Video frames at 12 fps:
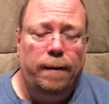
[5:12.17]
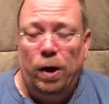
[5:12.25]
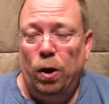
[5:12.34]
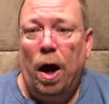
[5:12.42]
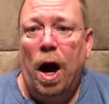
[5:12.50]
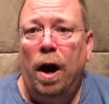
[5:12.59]

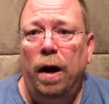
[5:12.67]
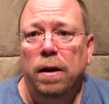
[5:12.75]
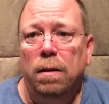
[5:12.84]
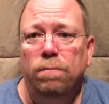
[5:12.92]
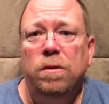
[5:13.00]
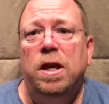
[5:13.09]
You're hiring
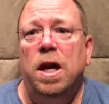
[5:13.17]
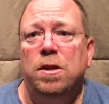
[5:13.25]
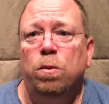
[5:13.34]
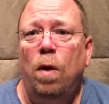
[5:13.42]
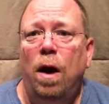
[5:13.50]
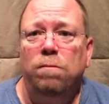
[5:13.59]
them,
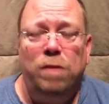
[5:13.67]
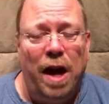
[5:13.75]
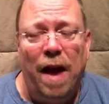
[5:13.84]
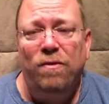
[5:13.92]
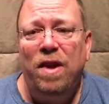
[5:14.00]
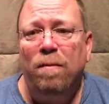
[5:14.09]
guess what? They
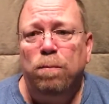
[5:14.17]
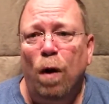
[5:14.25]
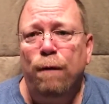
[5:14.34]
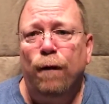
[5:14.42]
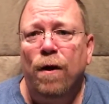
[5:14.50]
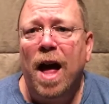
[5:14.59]
have to have
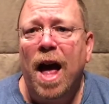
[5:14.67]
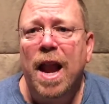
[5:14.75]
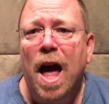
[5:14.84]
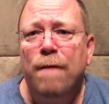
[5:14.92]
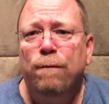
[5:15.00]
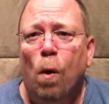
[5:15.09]
proof for an
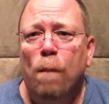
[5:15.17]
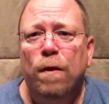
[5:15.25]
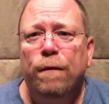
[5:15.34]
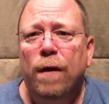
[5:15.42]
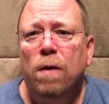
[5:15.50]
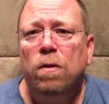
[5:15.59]
I-9 form for
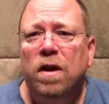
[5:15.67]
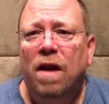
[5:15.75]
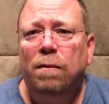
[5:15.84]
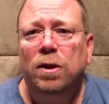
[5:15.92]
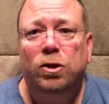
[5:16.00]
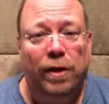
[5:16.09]
the federal government.